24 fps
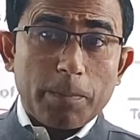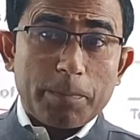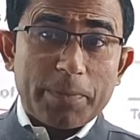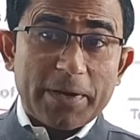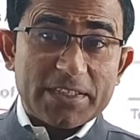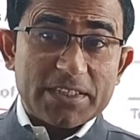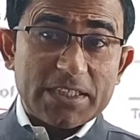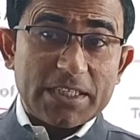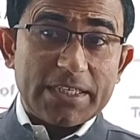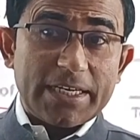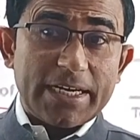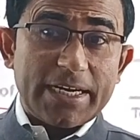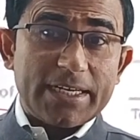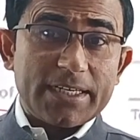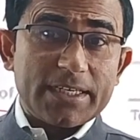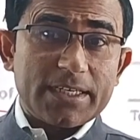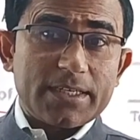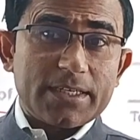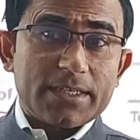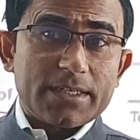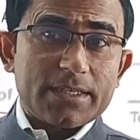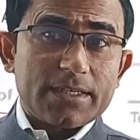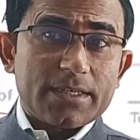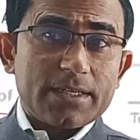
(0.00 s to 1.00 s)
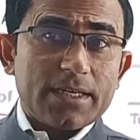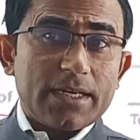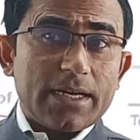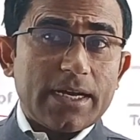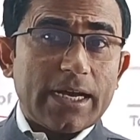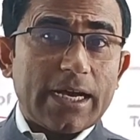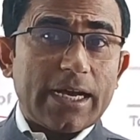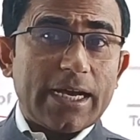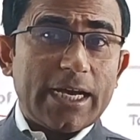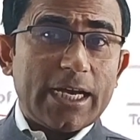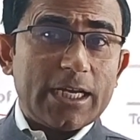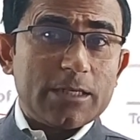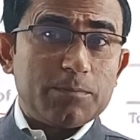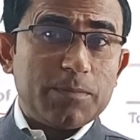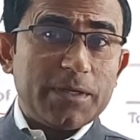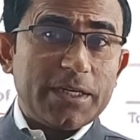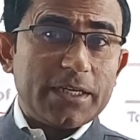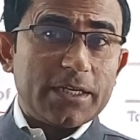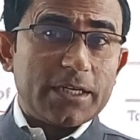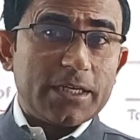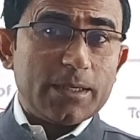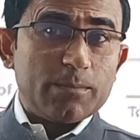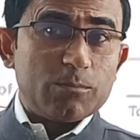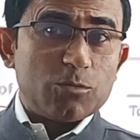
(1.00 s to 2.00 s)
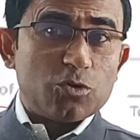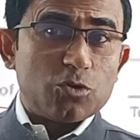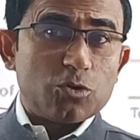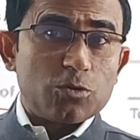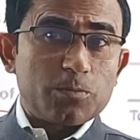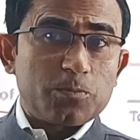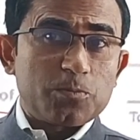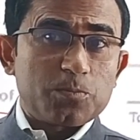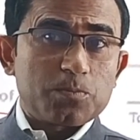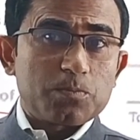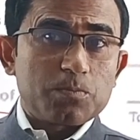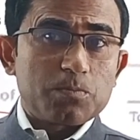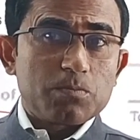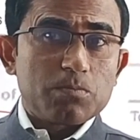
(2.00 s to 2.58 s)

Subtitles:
President has been removed